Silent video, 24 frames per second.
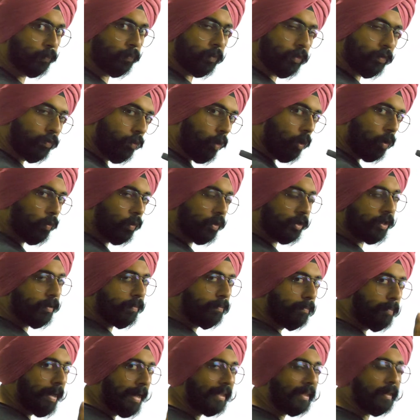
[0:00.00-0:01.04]
what was the
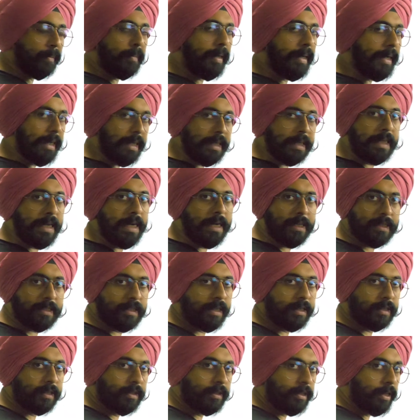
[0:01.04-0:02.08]
mathematics that is
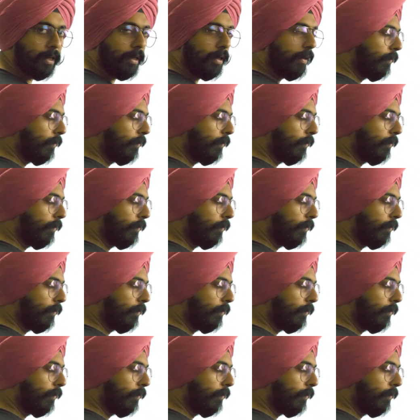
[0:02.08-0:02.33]
necessary?